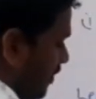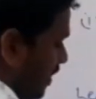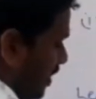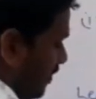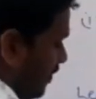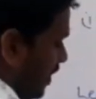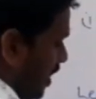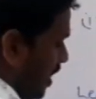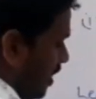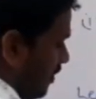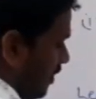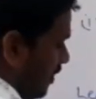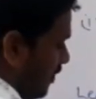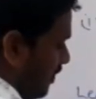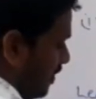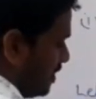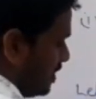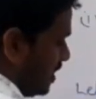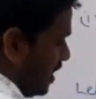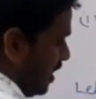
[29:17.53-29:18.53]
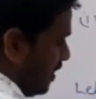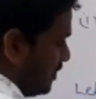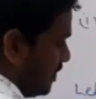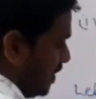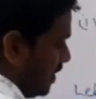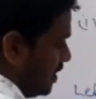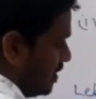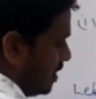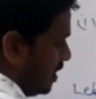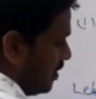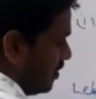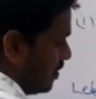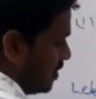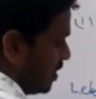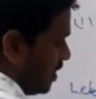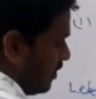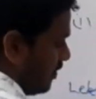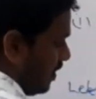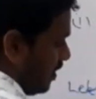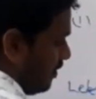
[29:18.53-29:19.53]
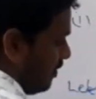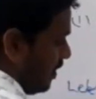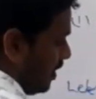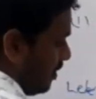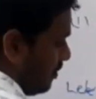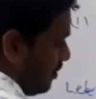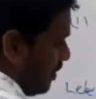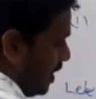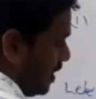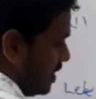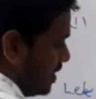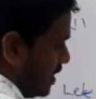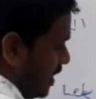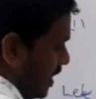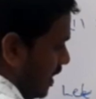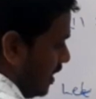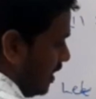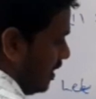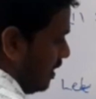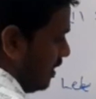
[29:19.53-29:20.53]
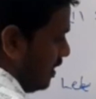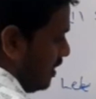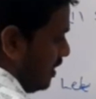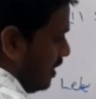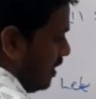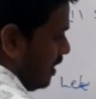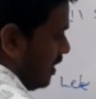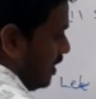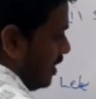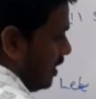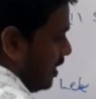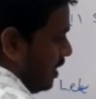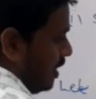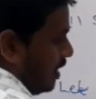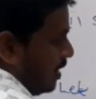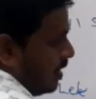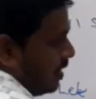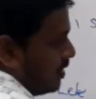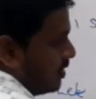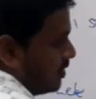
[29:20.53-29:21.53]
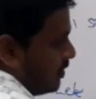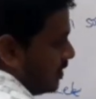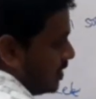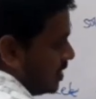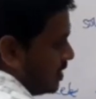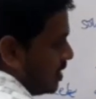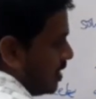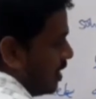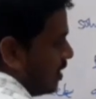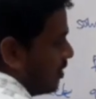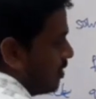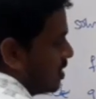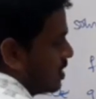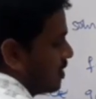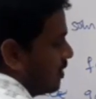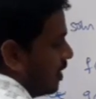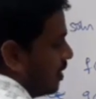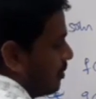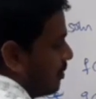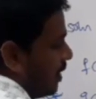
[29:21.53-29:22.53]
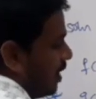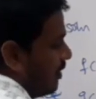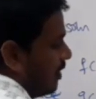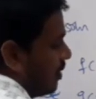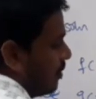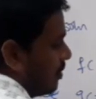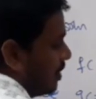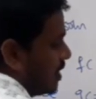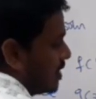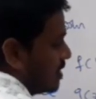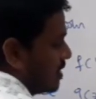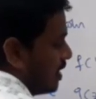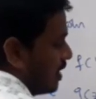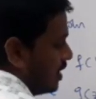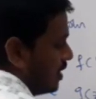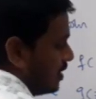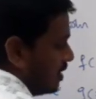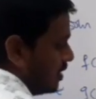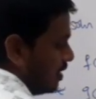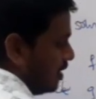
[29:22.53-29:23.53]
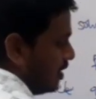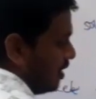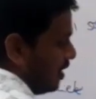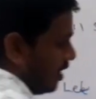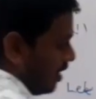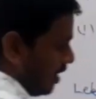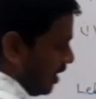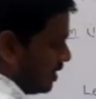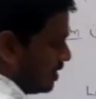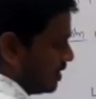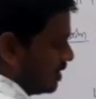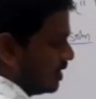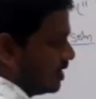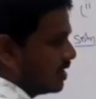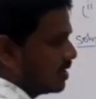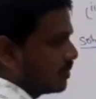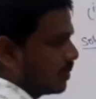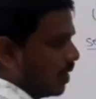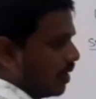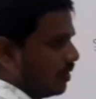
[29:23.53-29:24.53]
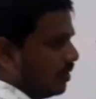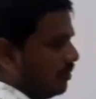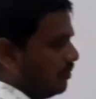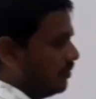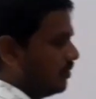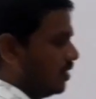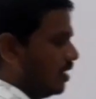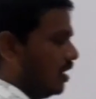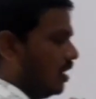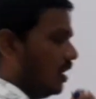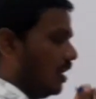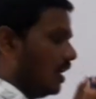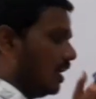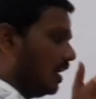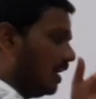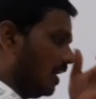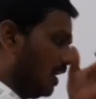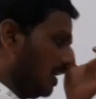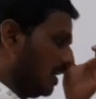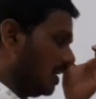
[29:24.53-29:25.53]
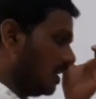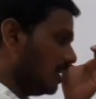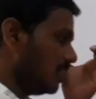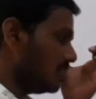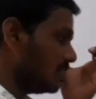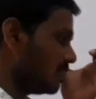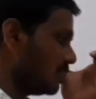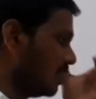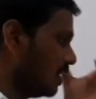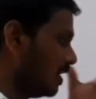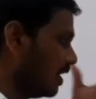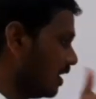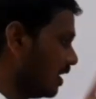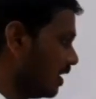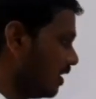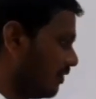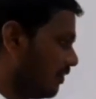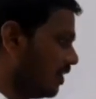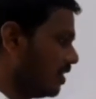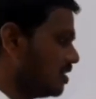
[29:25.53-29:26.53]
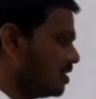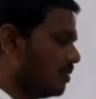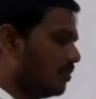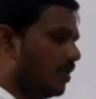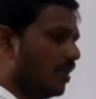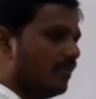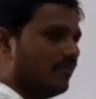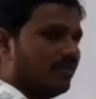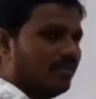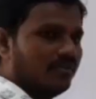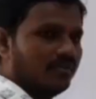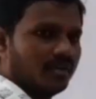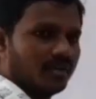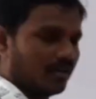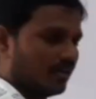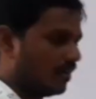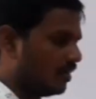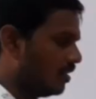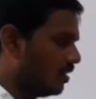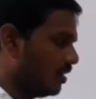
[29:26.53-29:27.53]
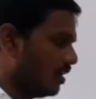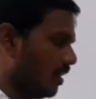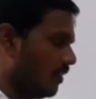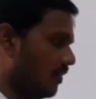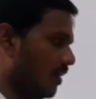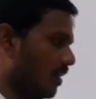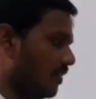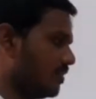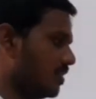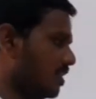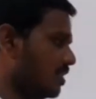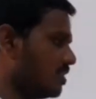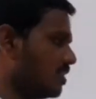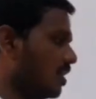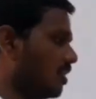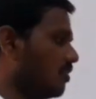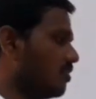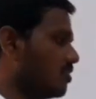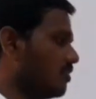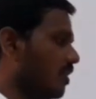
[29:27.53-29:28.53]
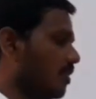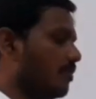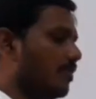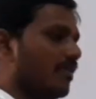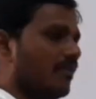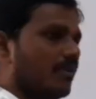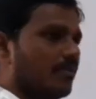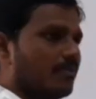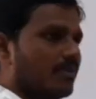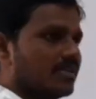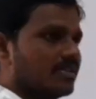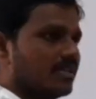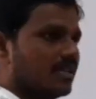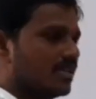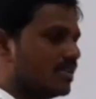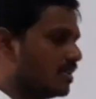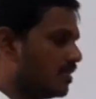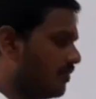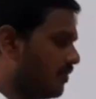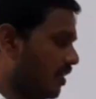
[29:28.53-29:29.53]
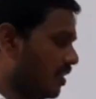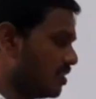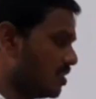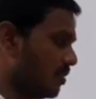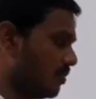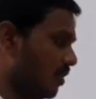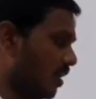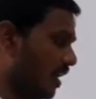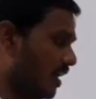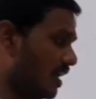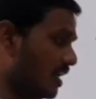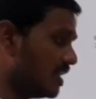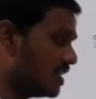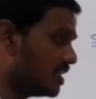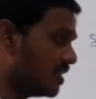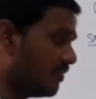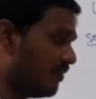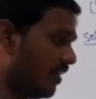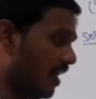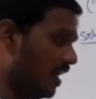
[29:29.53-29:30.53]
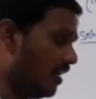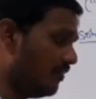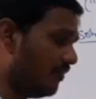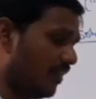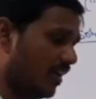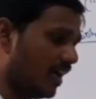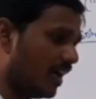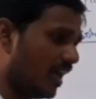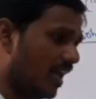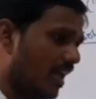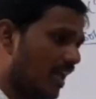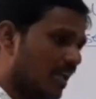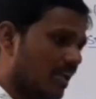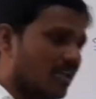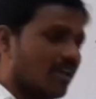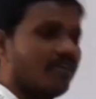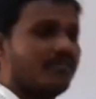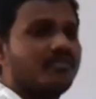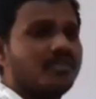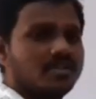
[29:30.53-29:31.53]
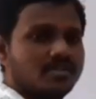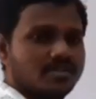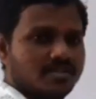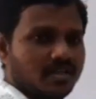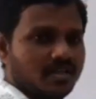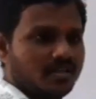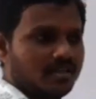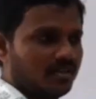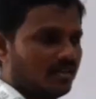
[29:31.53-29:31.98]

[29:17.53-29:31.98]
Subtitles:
what we have, f of g of z is equal to f of 1 by z is, which is equal to 1 by 1 plus z. Right, see this problem? It is differentiable everywhere. F of z is equal to 1 by 1 plus z is differentiable and it is defined for every z.